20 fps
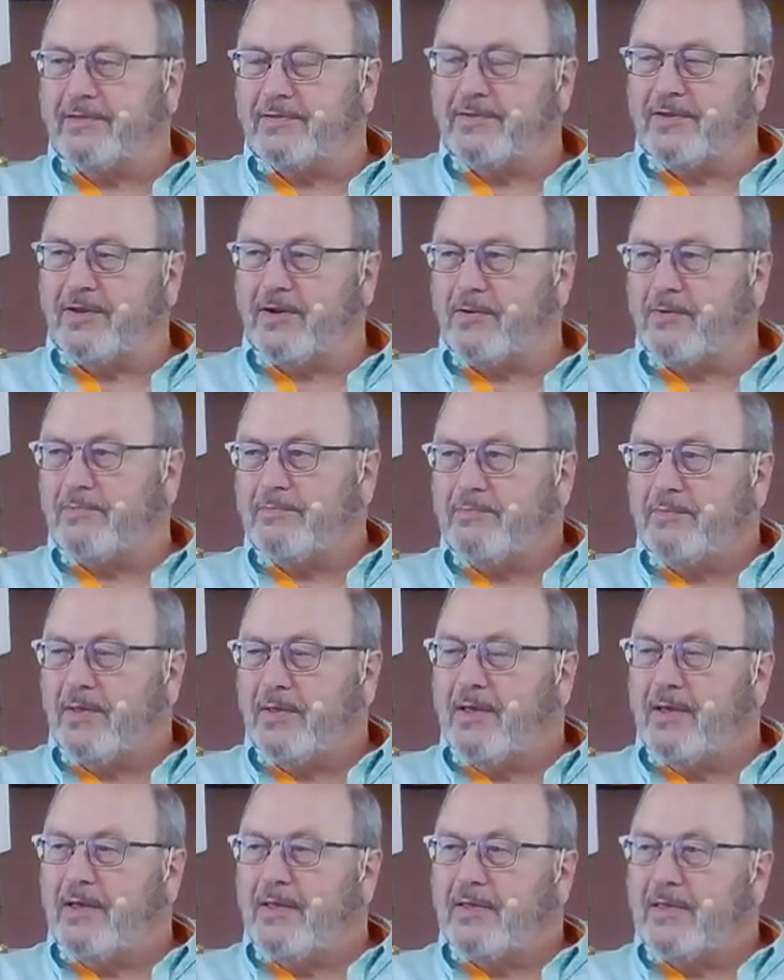so
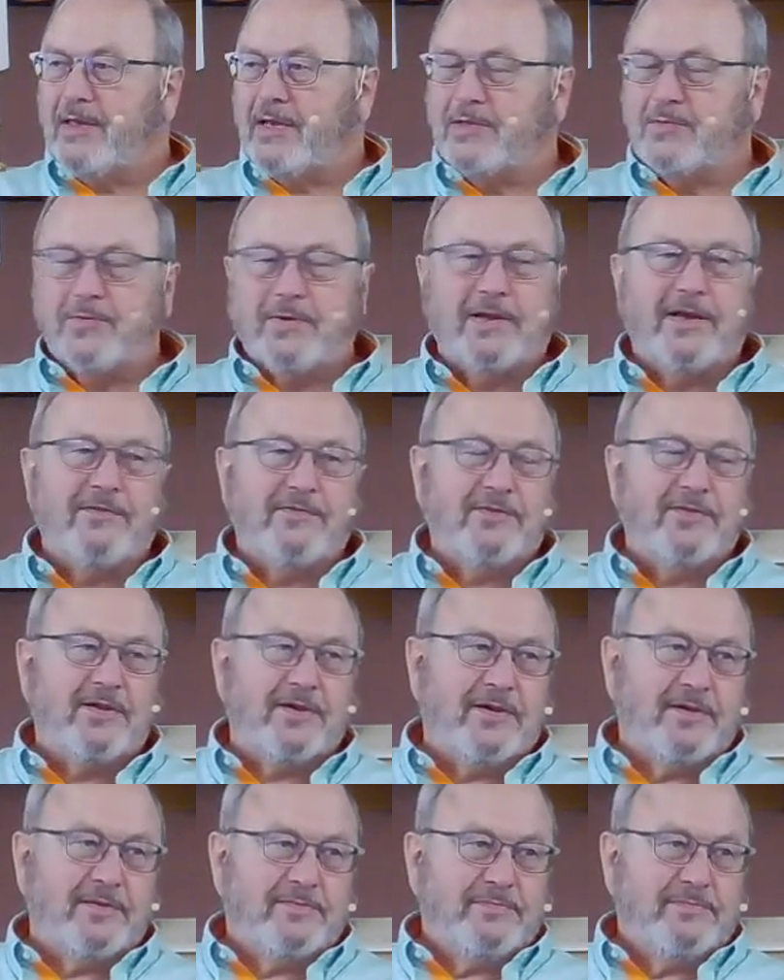that's whenever
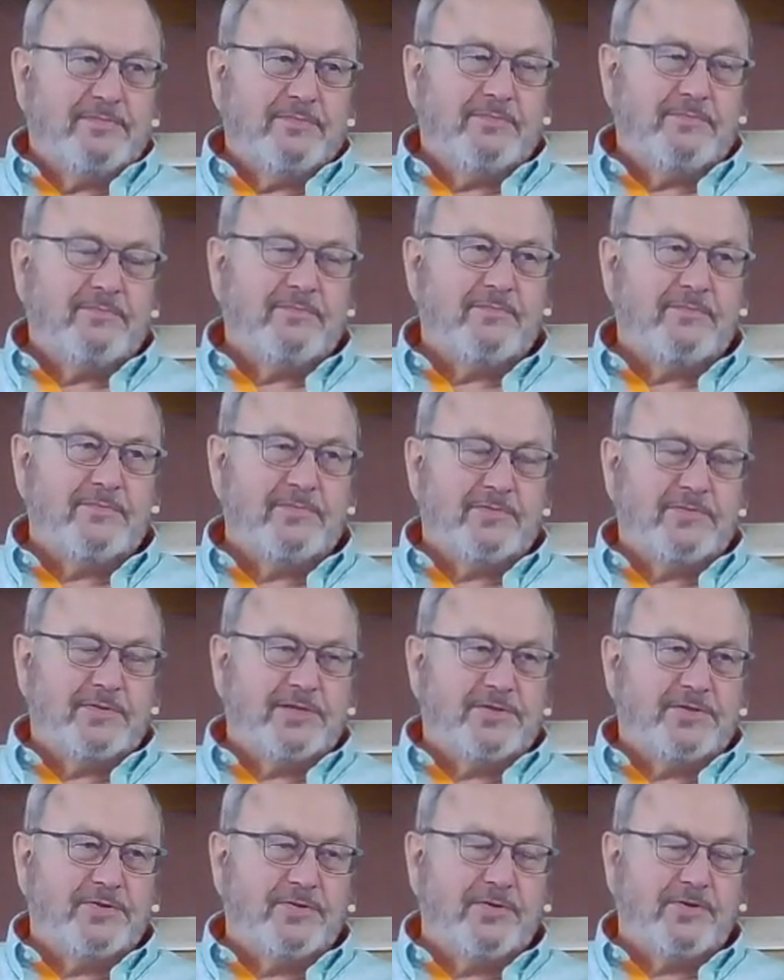the
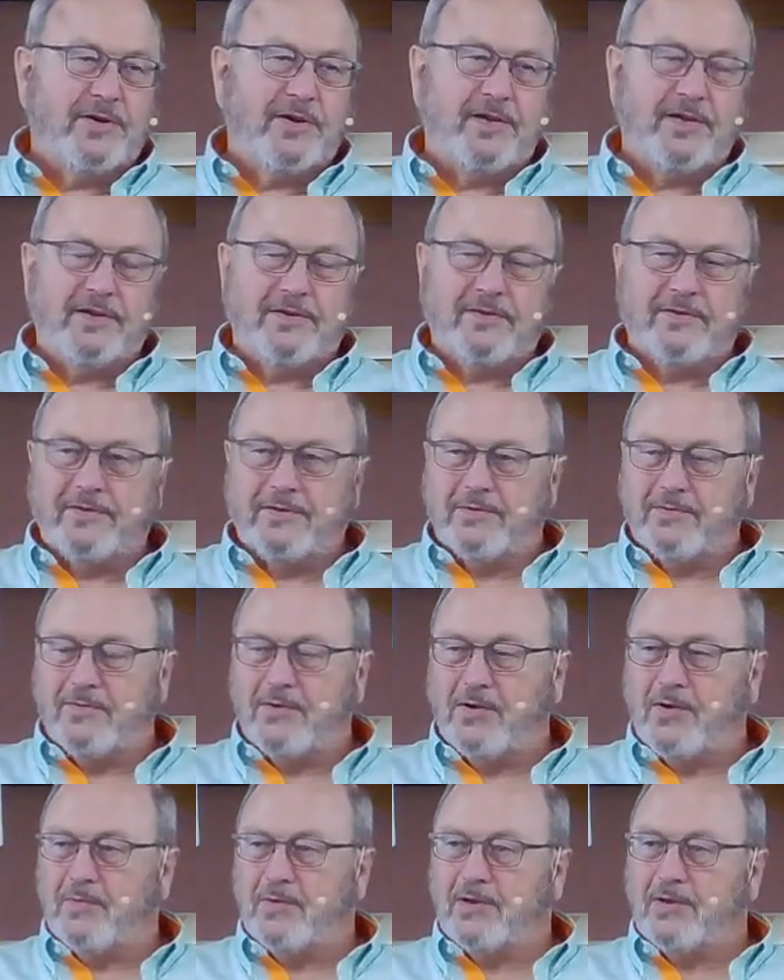centurion or the
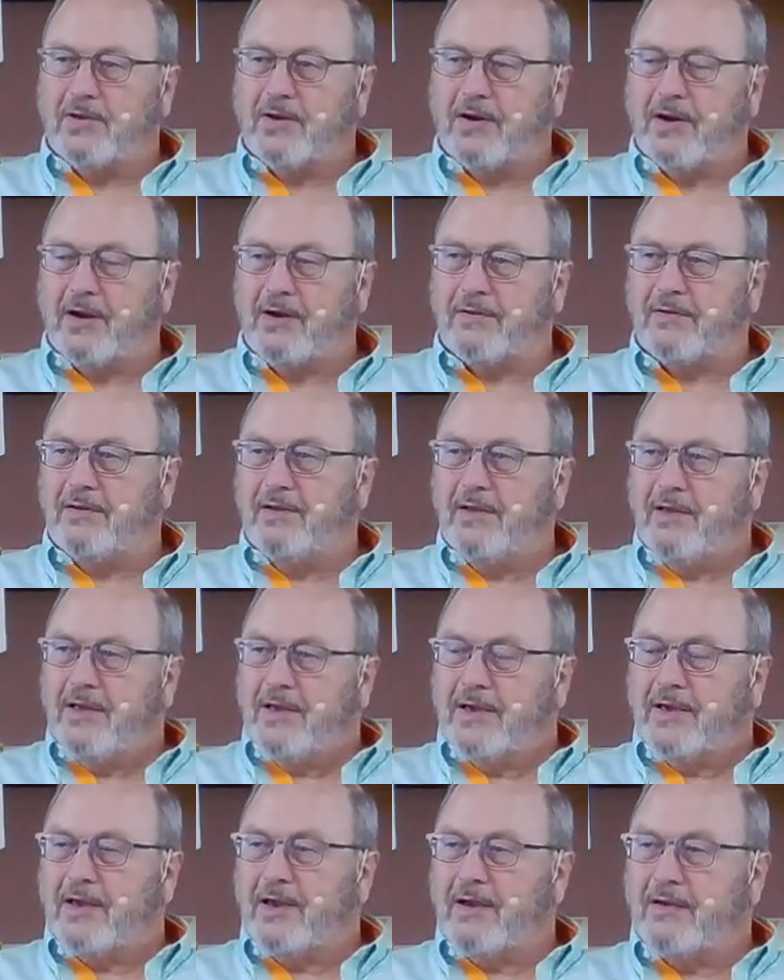Roman guard,
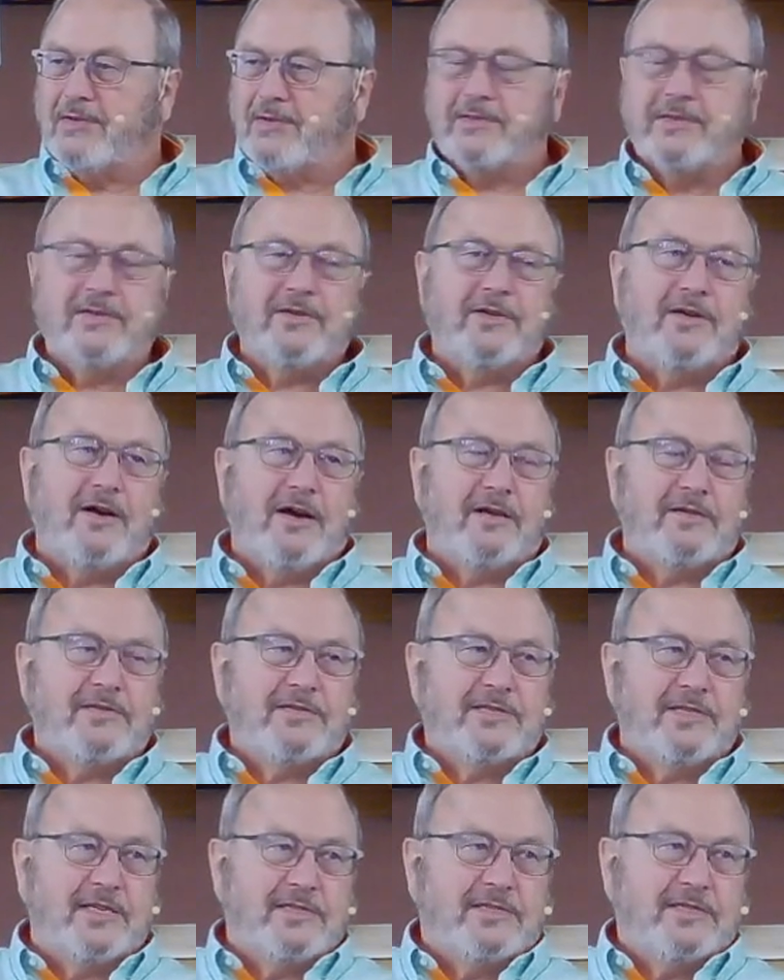garrison guard,
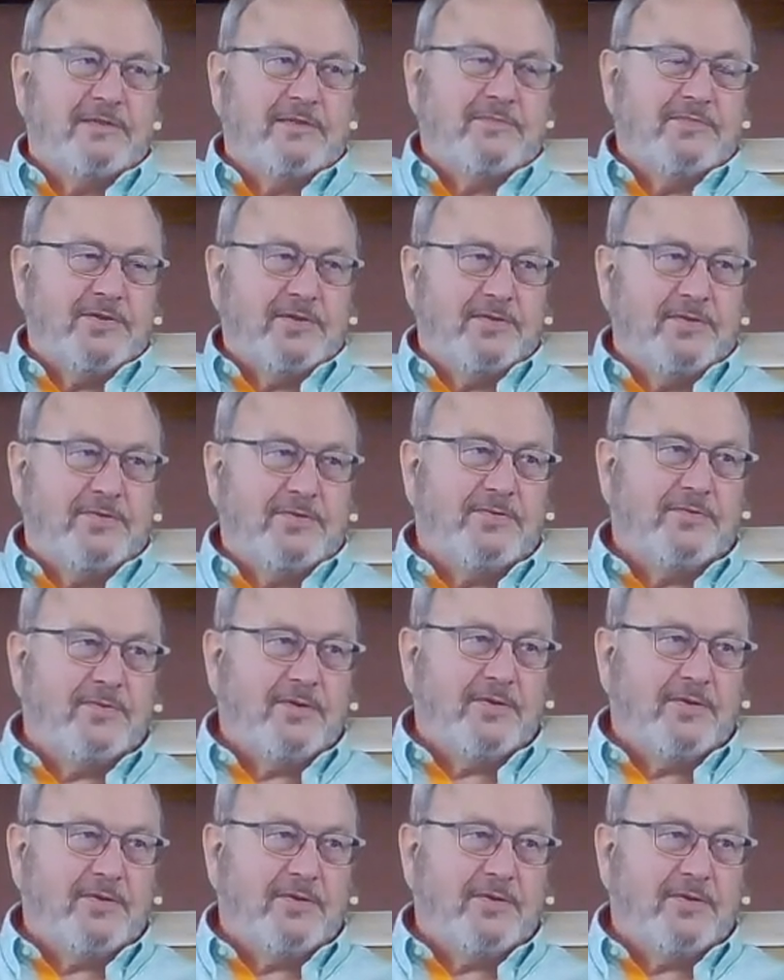sends him to